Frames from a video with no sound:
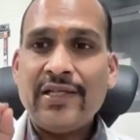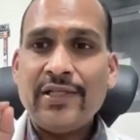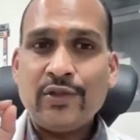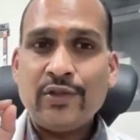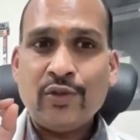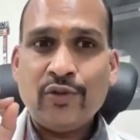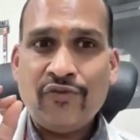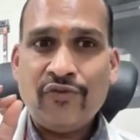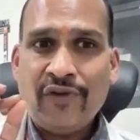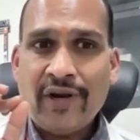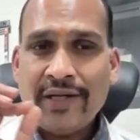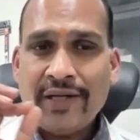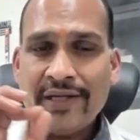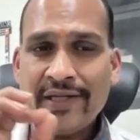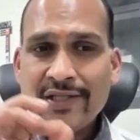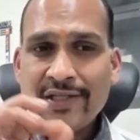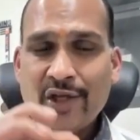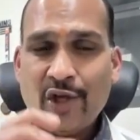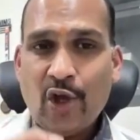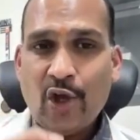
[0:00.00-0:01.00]
So what
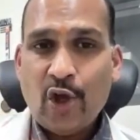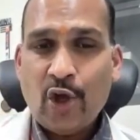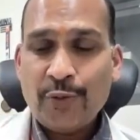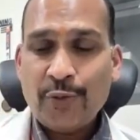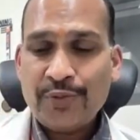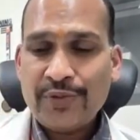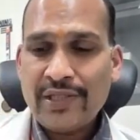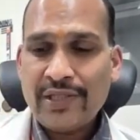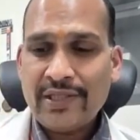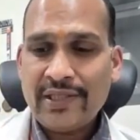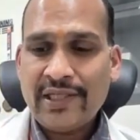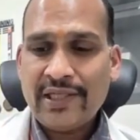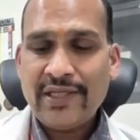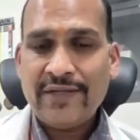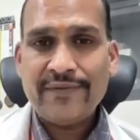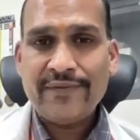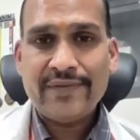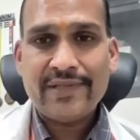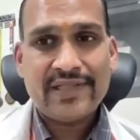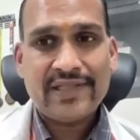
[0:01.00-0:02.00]
is
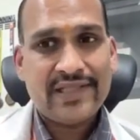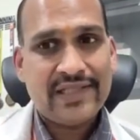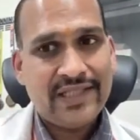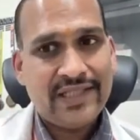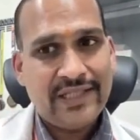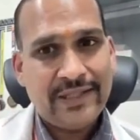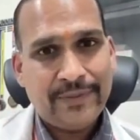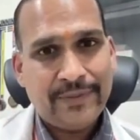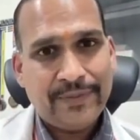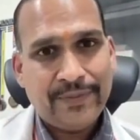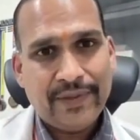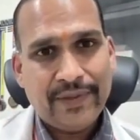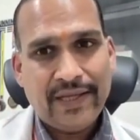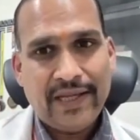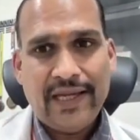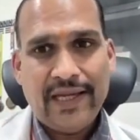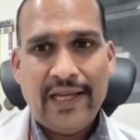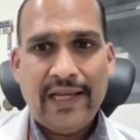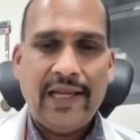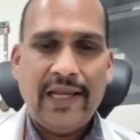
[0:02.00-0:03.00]
obstructive sleep
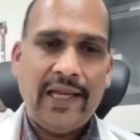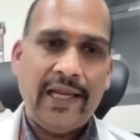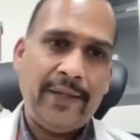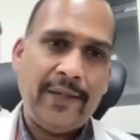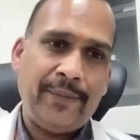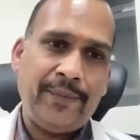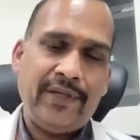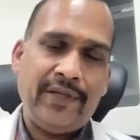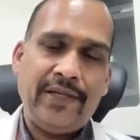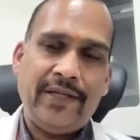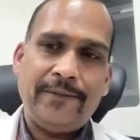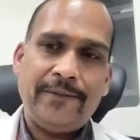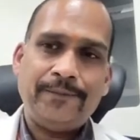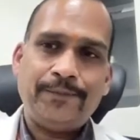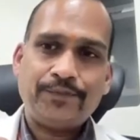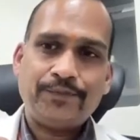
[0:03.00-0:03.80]
apnea?